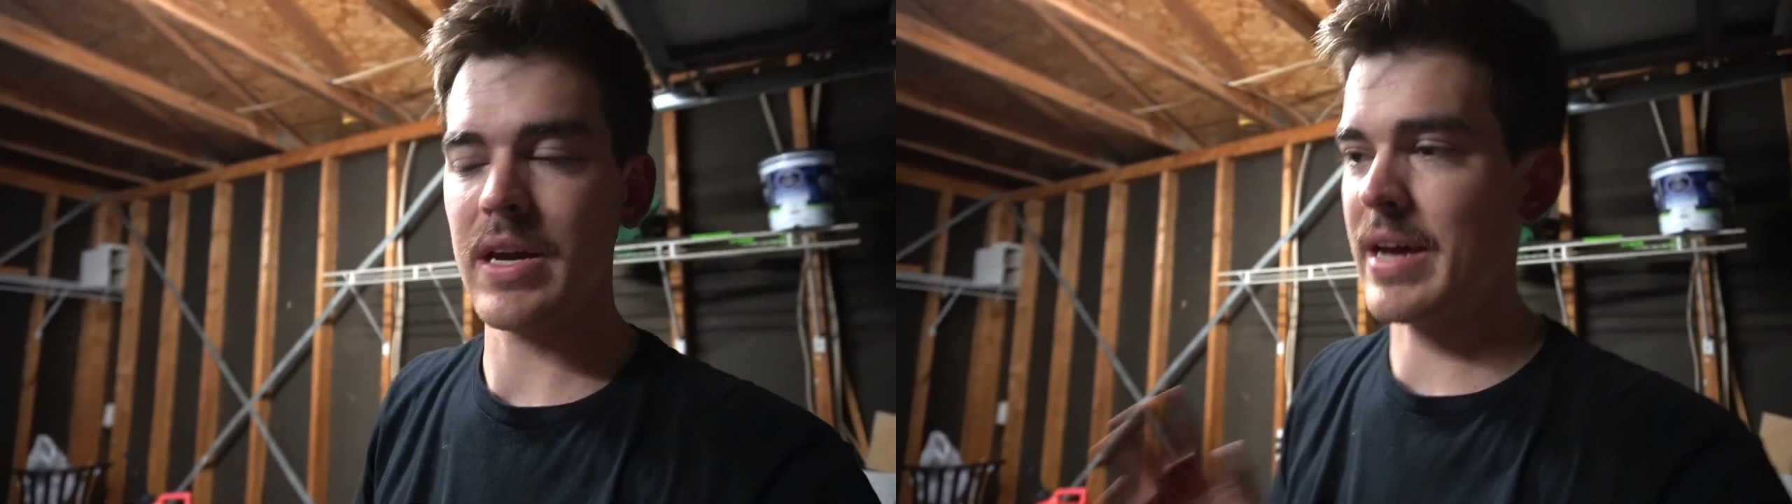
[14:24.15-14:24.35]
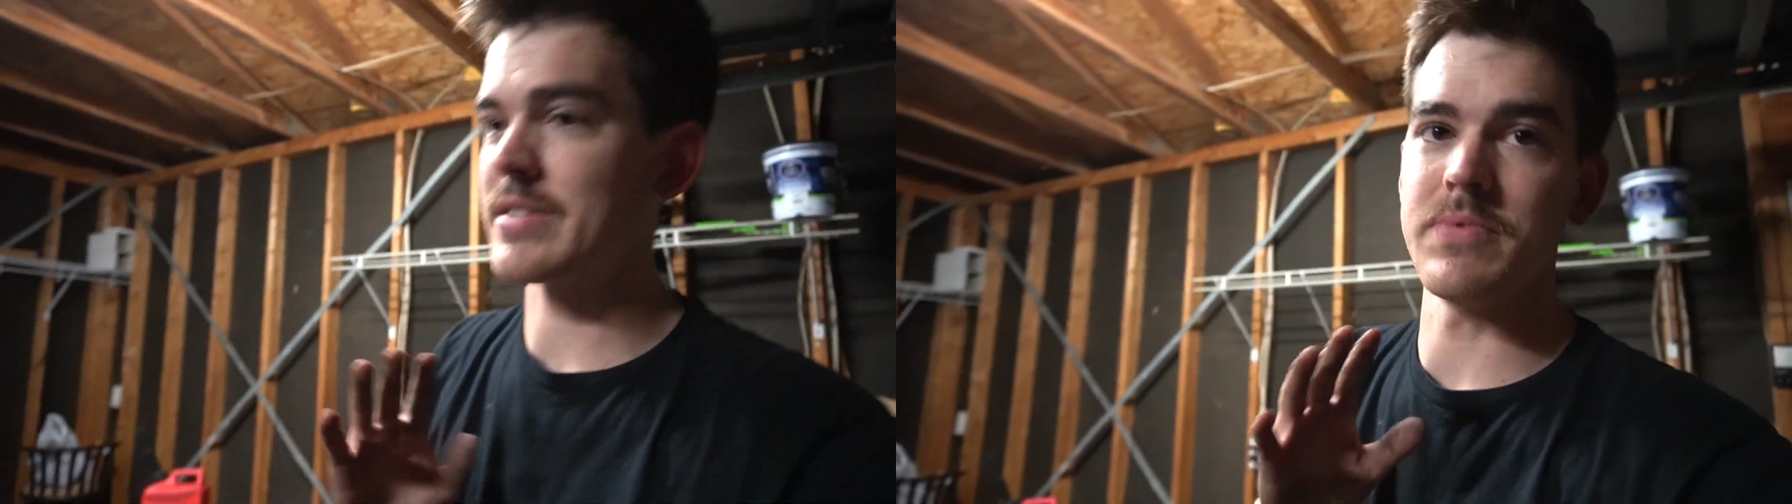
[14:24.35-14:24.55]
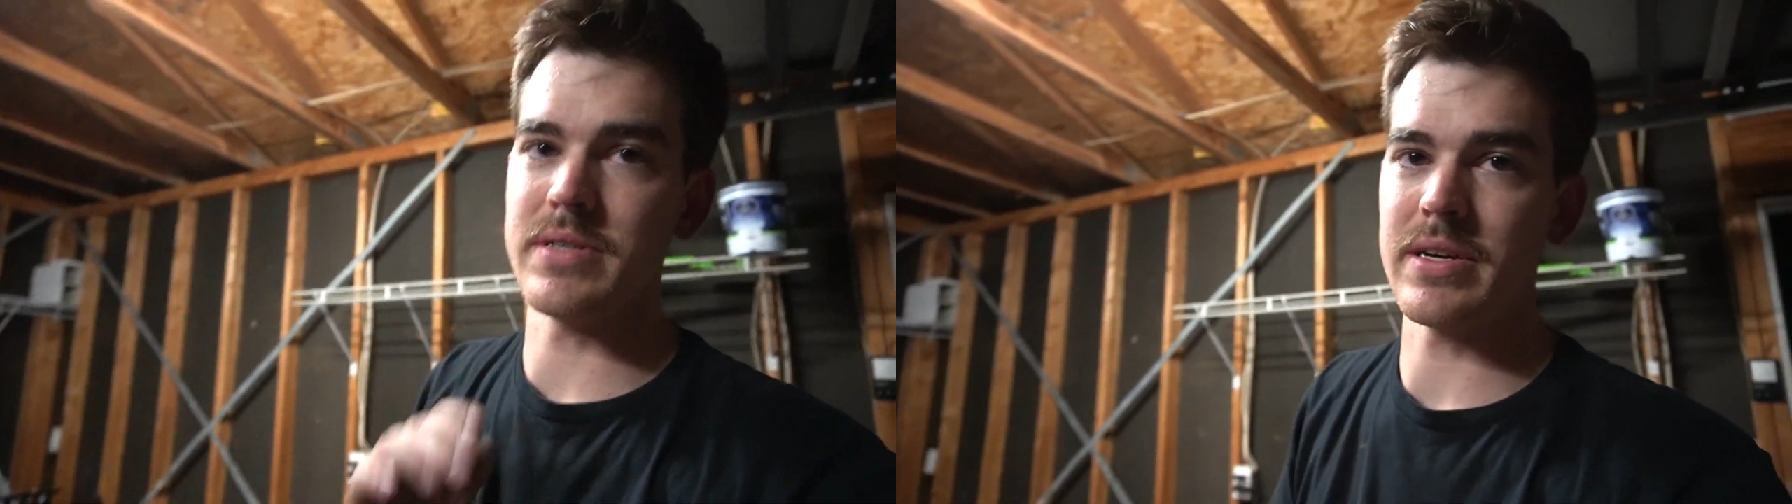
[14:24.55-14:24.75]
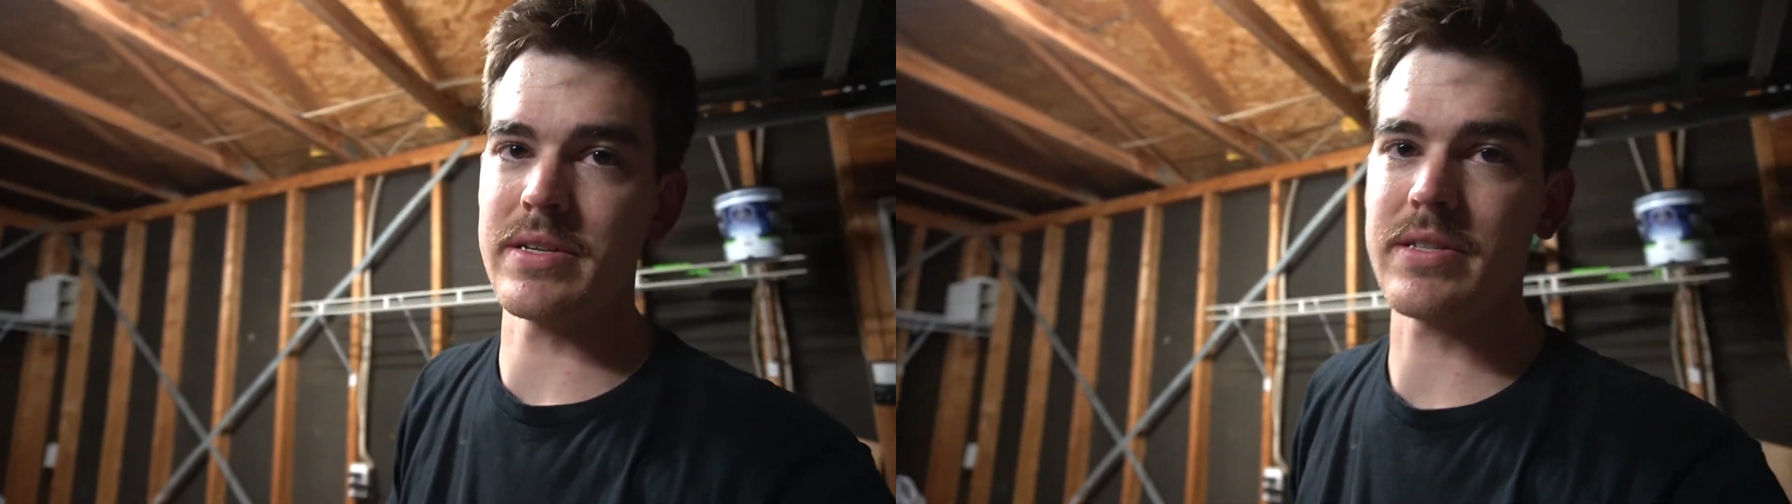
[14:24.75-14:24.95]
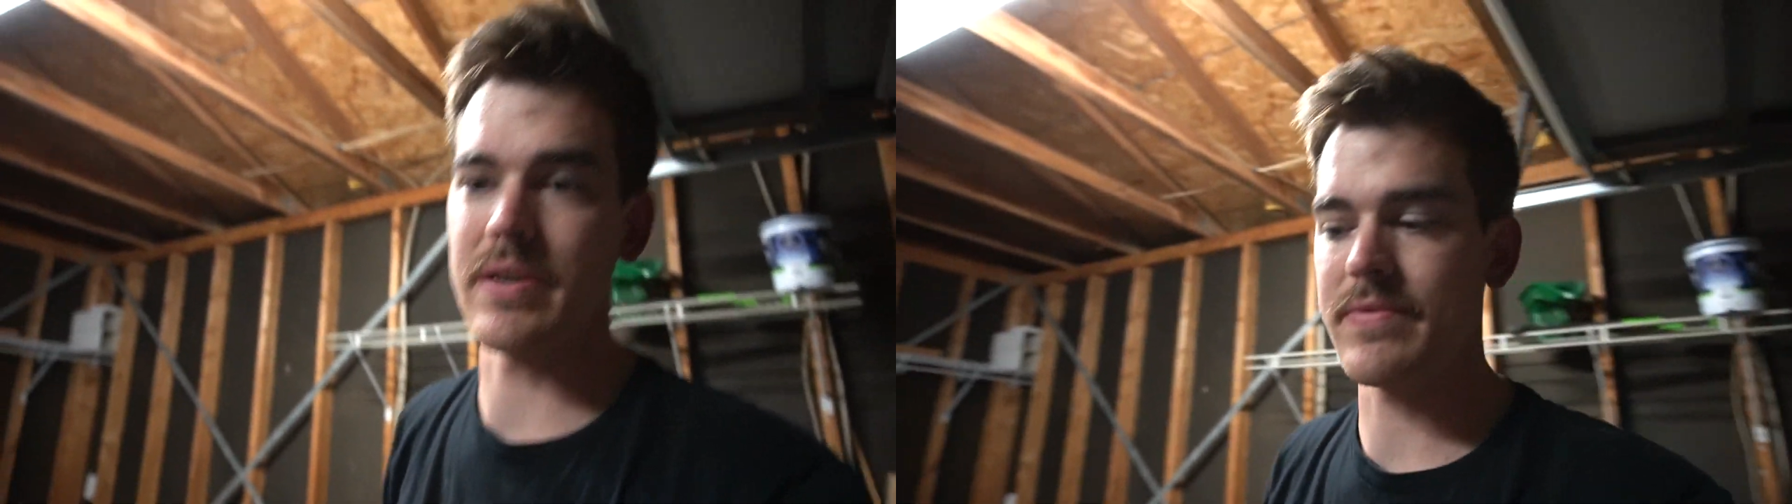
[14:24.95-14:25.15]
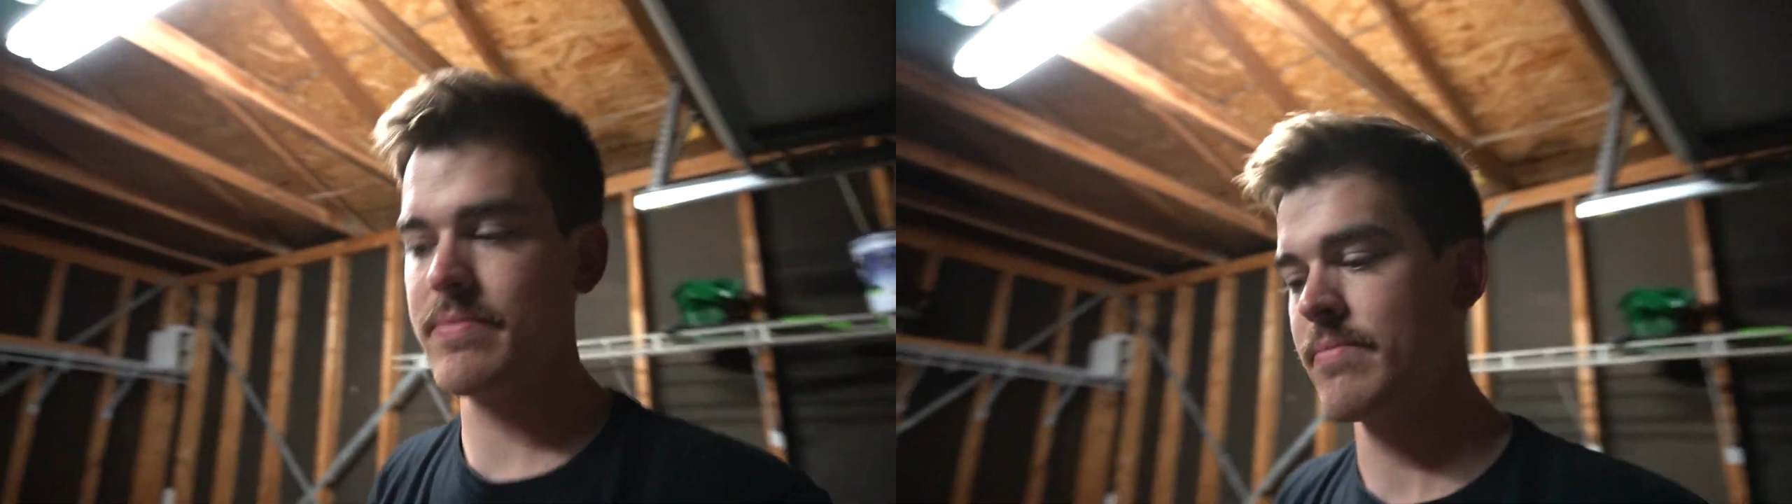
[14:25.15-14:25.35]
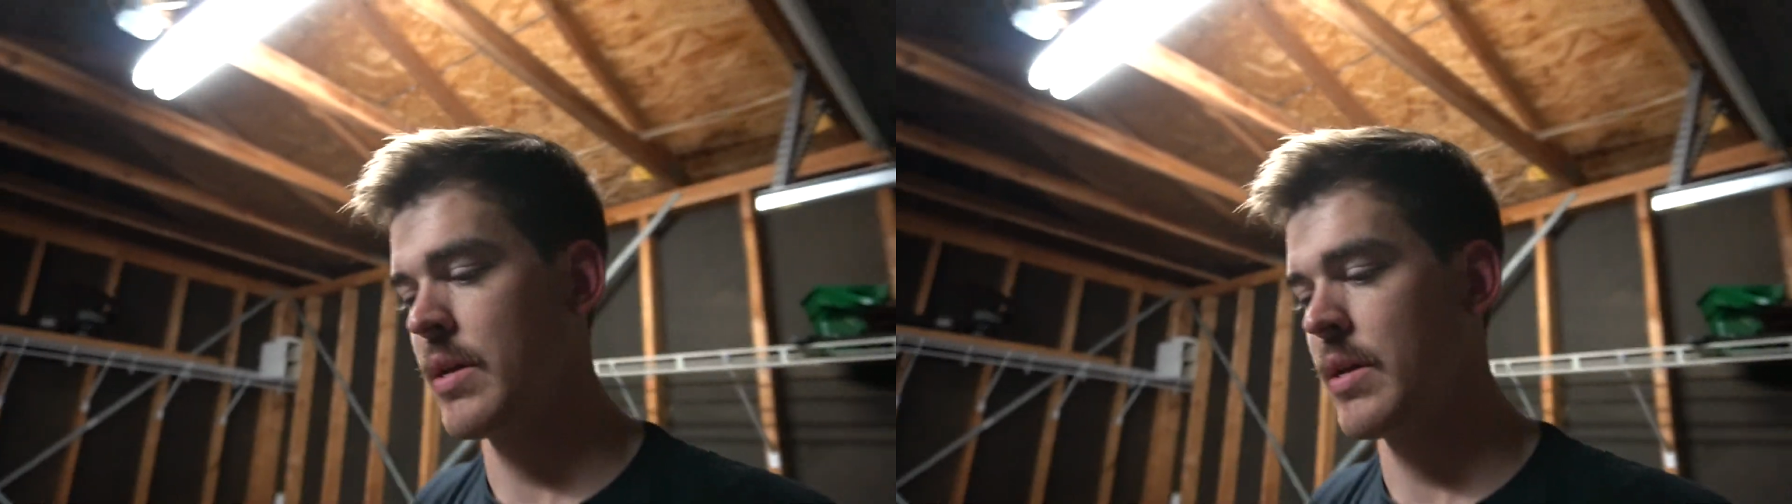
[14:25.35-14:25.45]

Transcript: S197